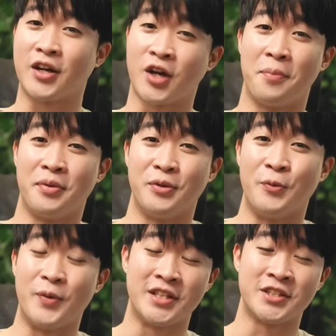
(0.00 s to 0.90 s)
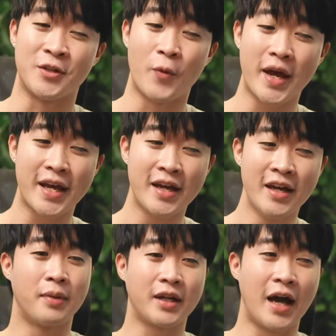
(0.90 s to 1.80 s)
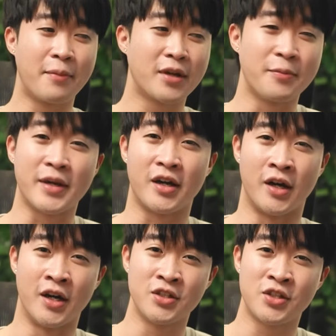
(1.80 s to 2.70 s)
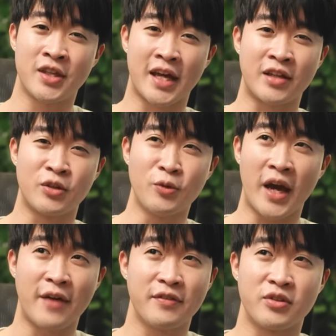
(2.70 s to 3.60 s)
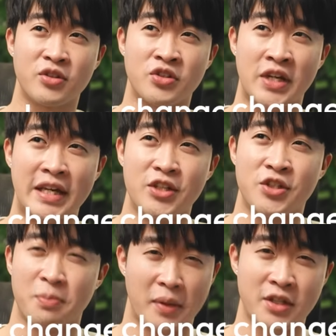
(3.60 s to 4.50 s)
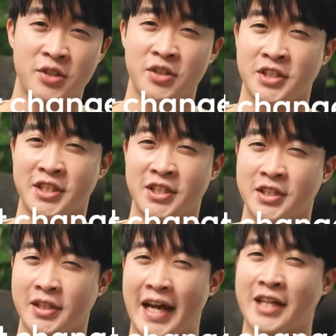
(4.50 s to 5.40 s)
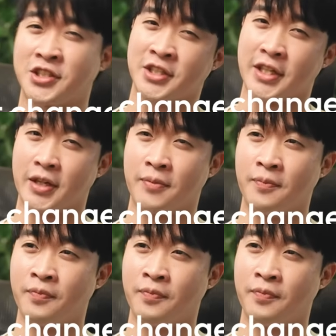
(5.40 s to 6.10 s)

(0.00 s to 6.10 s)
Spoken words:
a couple of weeks away, but I'm gonna make a hunch that you haven't changed much since last year.